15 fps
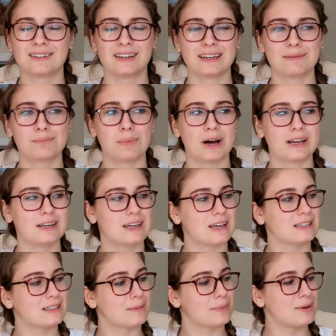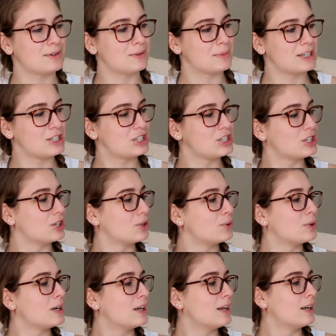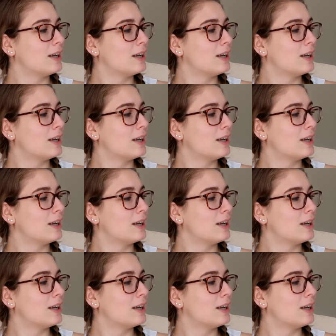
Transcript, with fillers: like mud kicked up onto my shoe.